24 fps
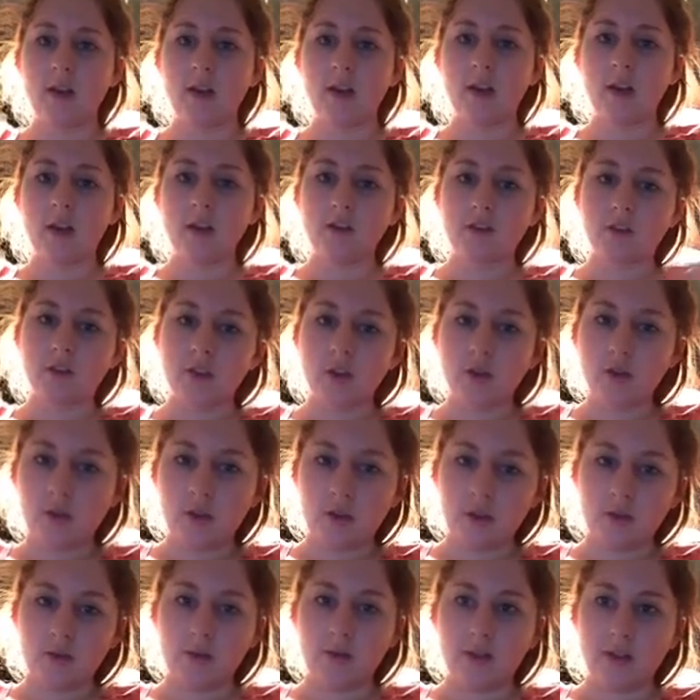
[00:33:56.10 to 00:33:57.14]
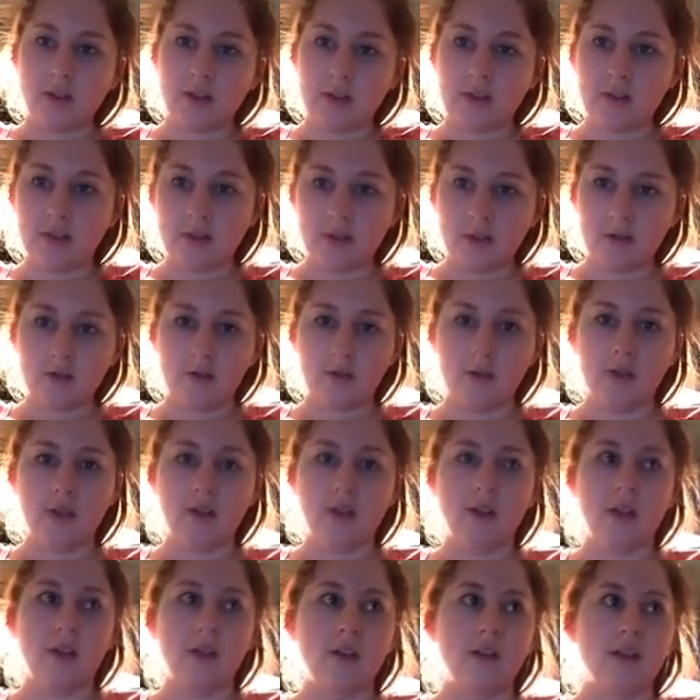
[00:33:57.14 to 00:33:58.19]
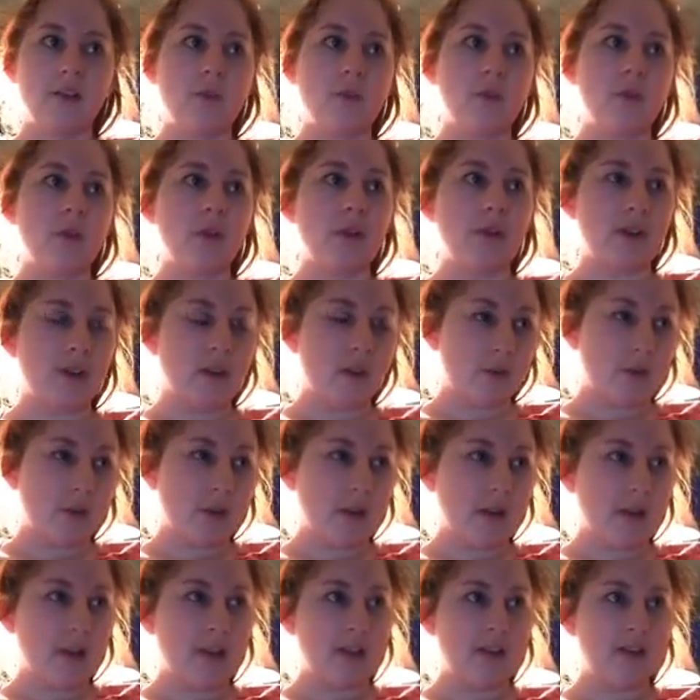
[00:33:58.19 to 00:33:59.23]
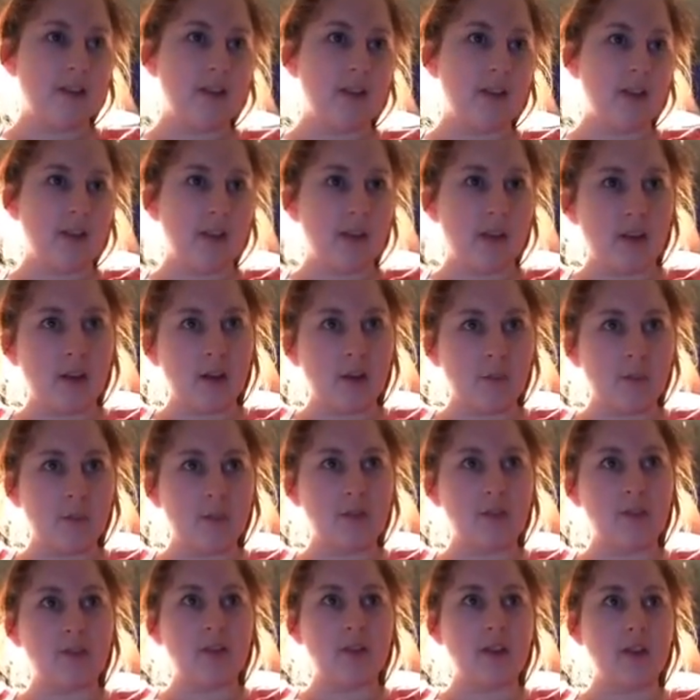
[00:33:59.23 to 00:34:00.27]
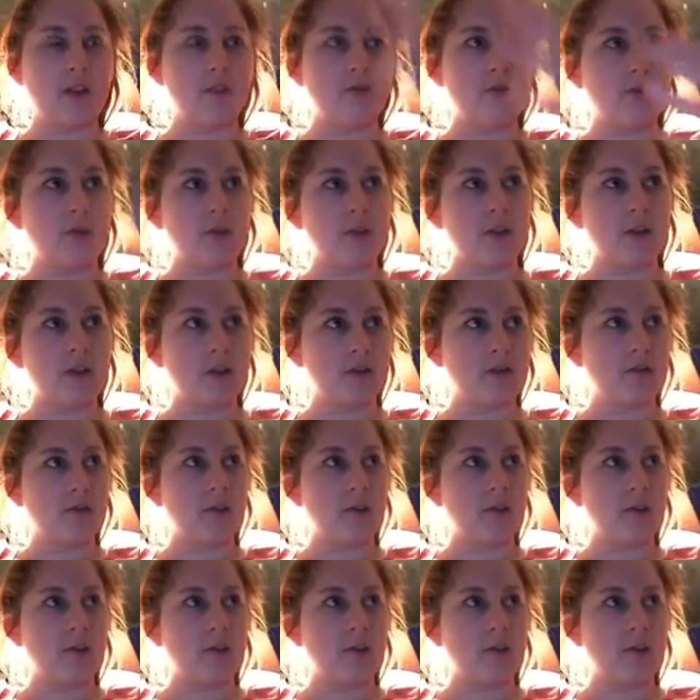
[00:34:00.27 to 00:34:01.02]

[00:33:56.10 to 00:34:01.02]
and show you and teach you and point at plants and animals and have words for